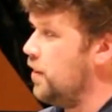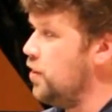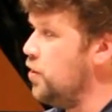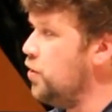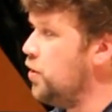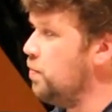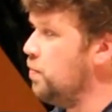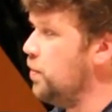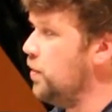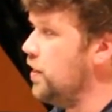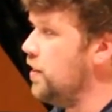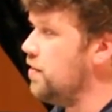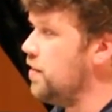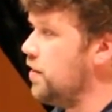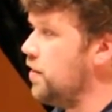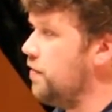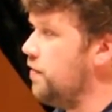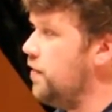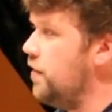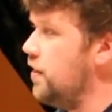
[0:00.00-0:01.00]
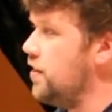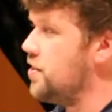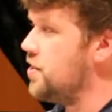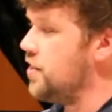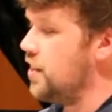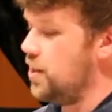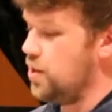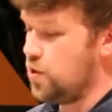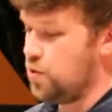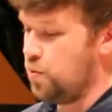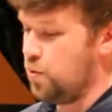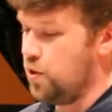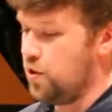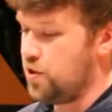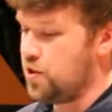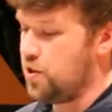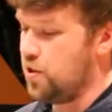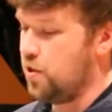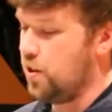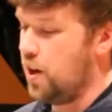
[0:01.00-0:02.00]
And you can believe that the Philistines
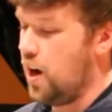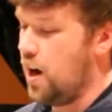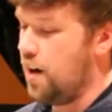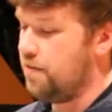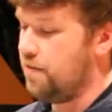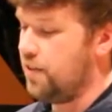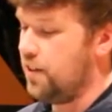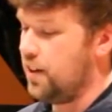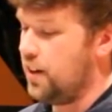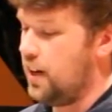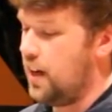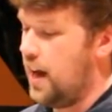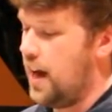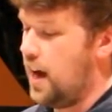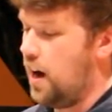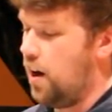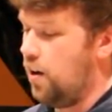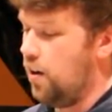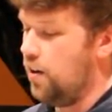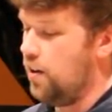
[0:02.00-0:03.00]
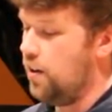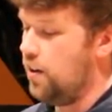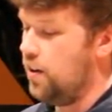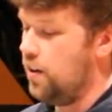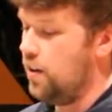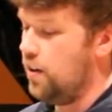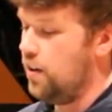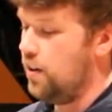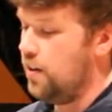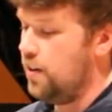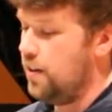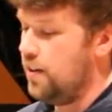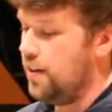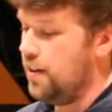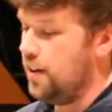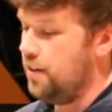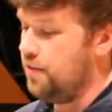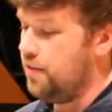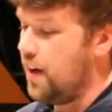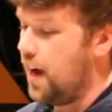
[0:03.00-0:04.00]
weren't so confident now.
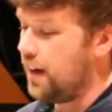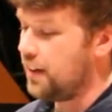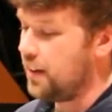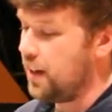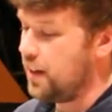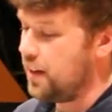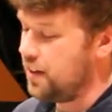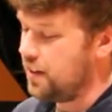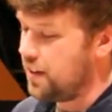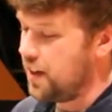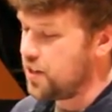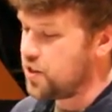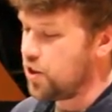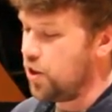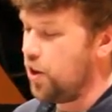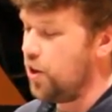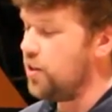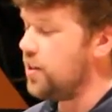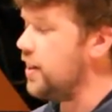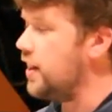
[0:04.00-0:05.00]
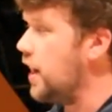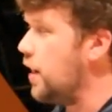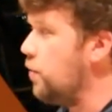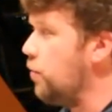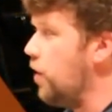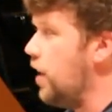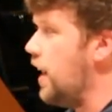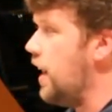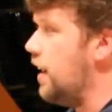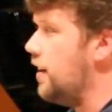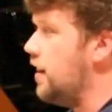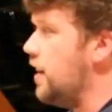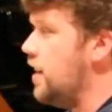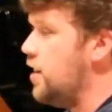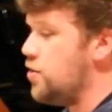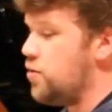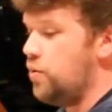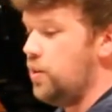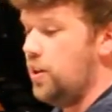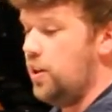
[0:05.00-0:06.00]
In fact, they, they turned and they ran. The
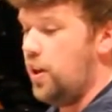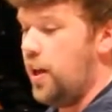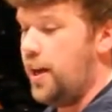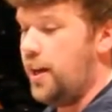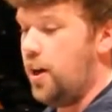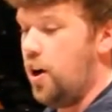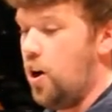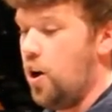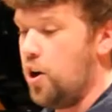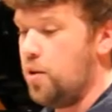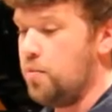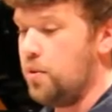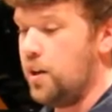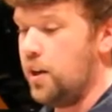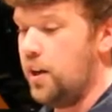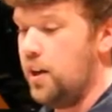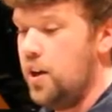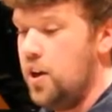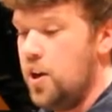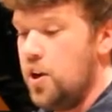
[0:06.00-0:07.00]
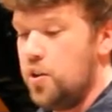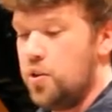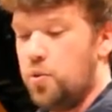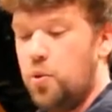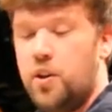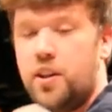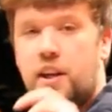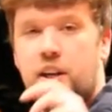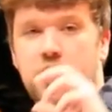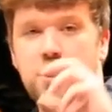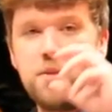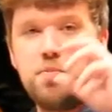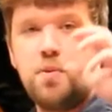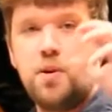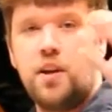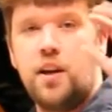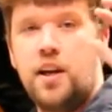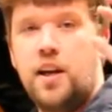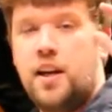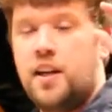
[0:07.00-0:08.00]
Israelite army, the one that had just
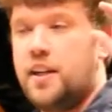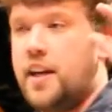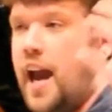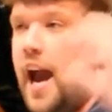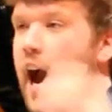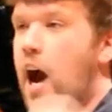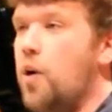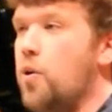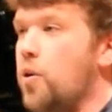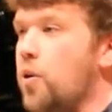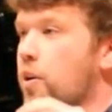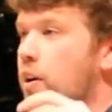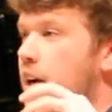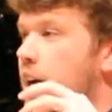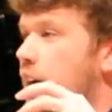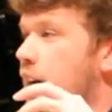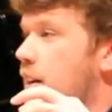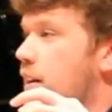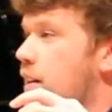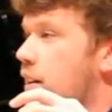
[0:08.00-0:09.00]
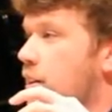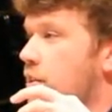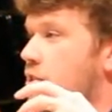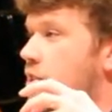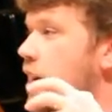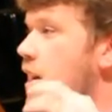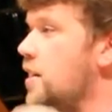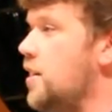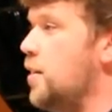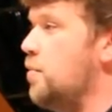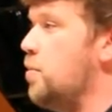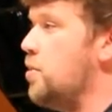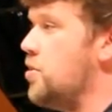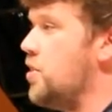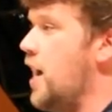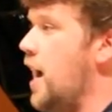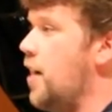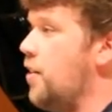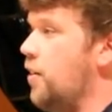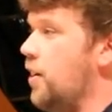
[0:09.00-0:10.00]
been cowering and their teeth had been
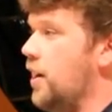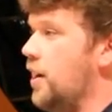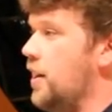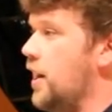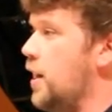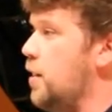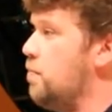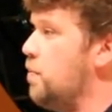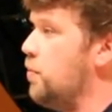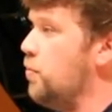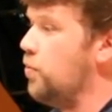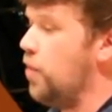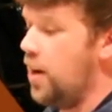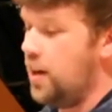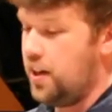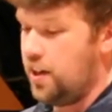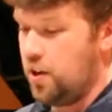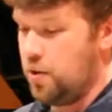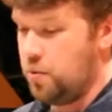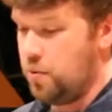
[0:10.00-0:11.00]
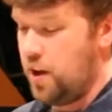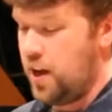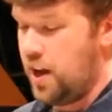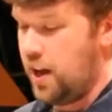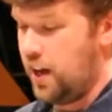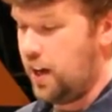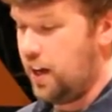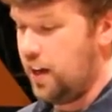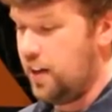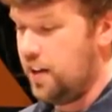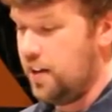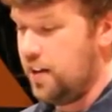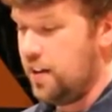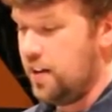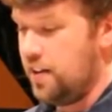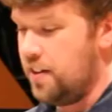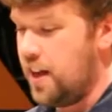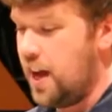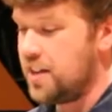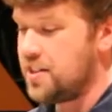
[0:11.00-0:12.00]
chattering and they had been running away,
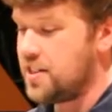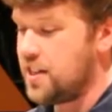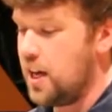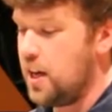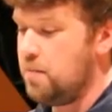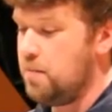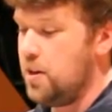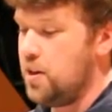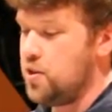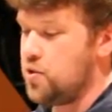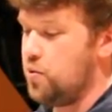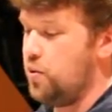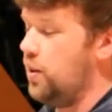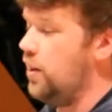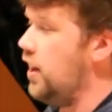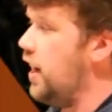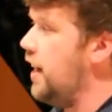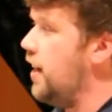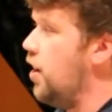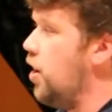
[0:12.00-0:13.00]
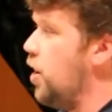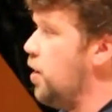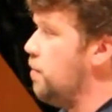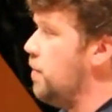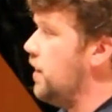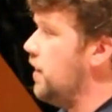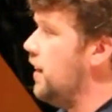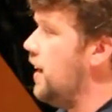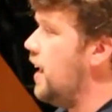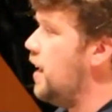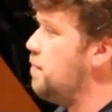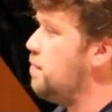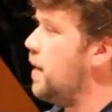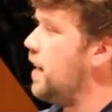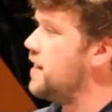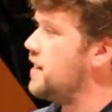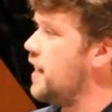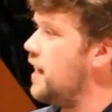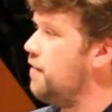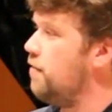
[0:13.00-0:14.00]
that same Israelite army, led
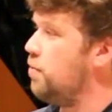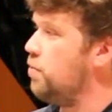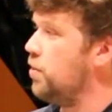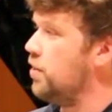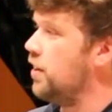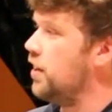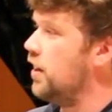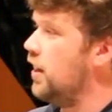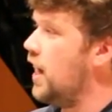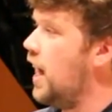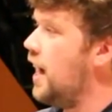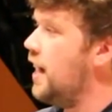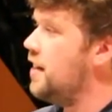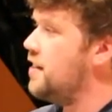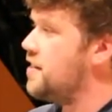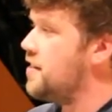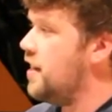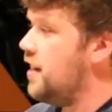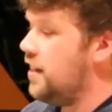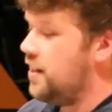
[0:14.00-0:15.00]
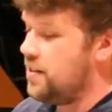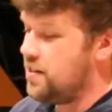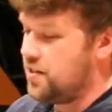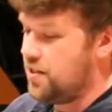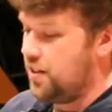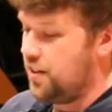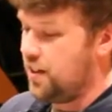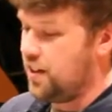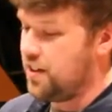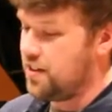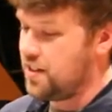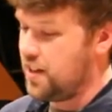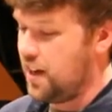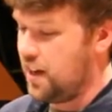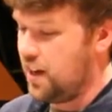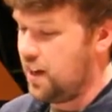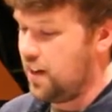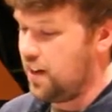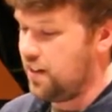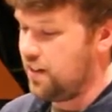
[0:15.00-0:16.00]
by David with Goliath's head still in his
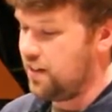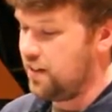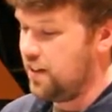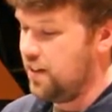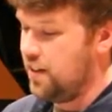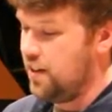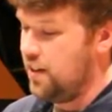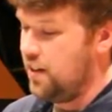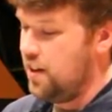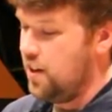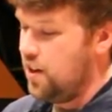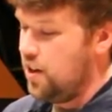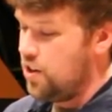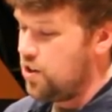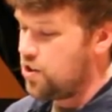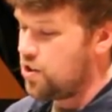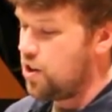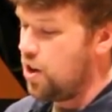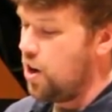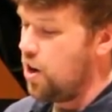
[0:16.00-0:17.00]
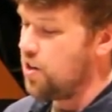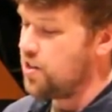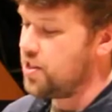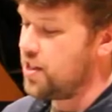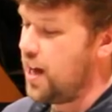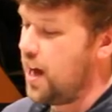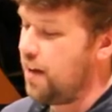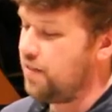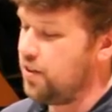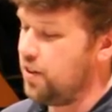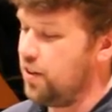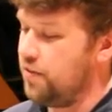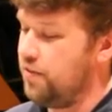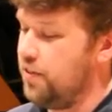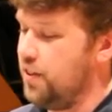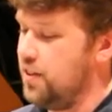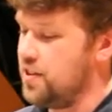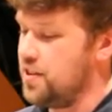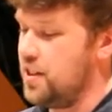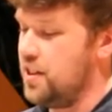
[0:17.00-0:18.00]
hand, charged after the
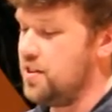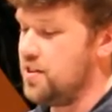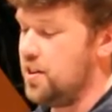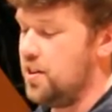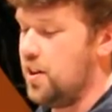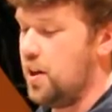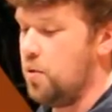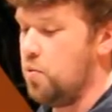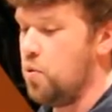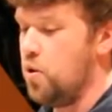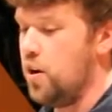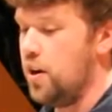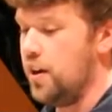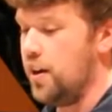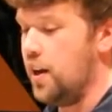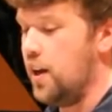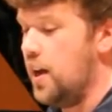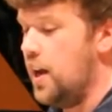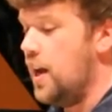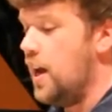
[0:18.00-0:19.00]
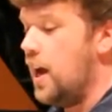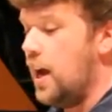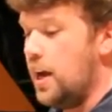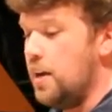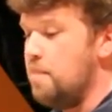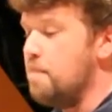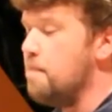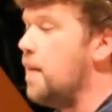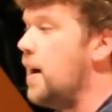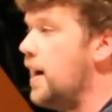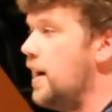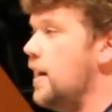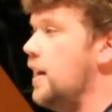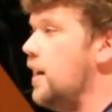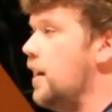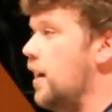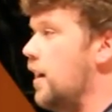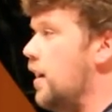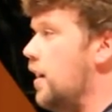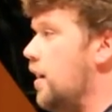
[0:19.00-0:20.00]
Philistines and they won a
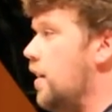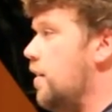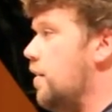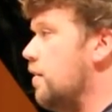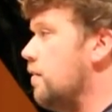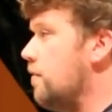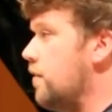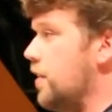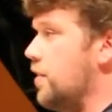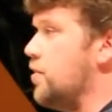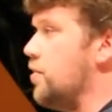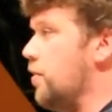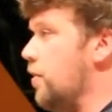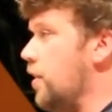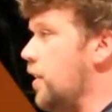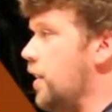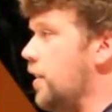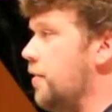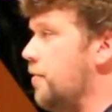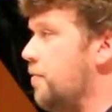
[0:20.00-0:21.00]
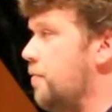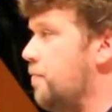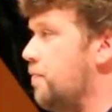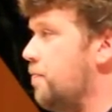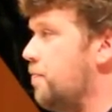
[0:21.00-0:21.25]
mighty victory.